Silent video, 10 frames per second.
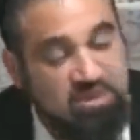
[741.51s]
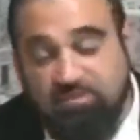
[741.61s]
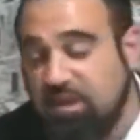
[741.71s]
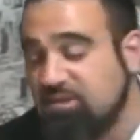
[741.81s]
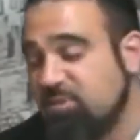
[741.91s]

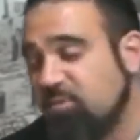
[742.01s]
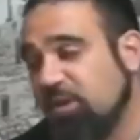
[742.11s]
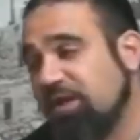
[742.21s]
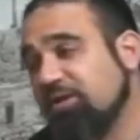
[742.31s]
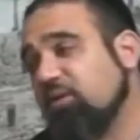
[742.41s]
Sometimes
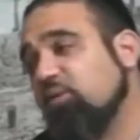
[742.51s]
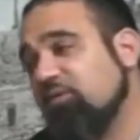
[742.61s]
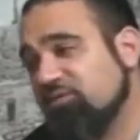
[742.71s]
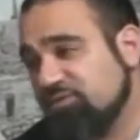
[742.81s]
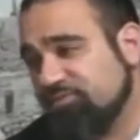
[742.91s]
people act like
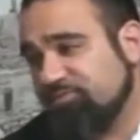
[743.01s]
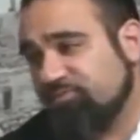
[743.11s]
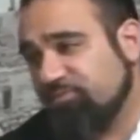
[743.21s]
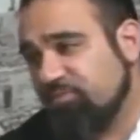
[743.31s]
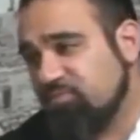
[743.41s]
wolves.
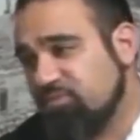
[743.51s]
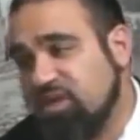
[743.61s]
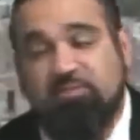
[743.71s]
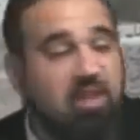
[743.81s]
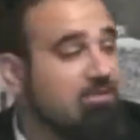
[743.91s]

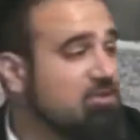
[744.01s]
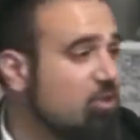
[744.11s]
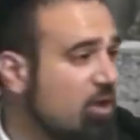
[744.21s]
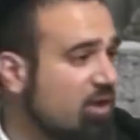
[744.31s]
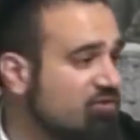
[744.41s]
Sometimes
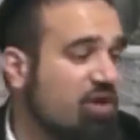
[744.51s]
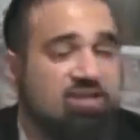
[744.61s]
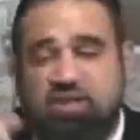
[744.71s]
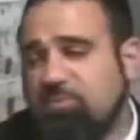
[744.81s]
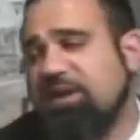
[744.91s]
the wolves are
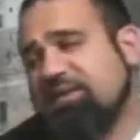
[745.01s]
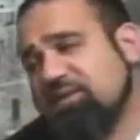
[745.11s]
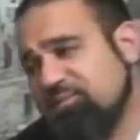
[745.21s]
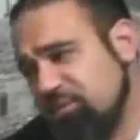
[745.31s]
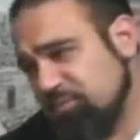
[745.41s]
actually better
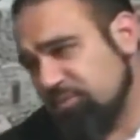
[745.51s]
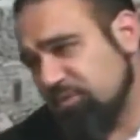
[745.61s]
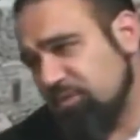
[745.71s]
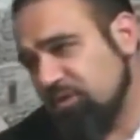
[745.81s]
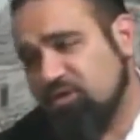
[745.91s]
than the people
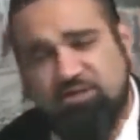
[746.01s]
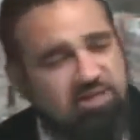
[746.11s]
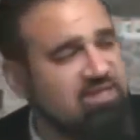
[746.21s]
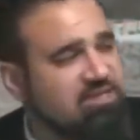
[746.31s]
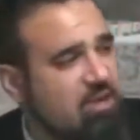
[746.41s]
because at
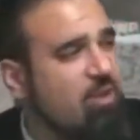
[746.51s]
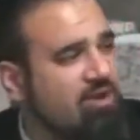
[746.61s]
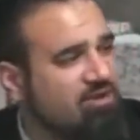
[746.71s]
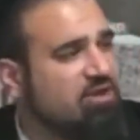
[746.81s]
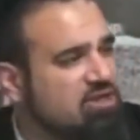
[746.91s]
least they
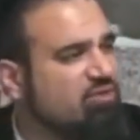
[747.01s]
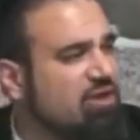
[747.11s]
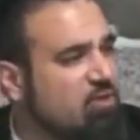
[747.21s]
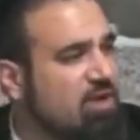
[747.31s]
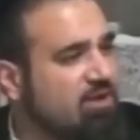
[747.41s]
wait until he's
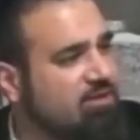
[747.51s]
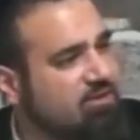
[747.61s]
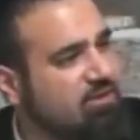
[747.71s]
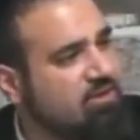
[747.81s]
really weak.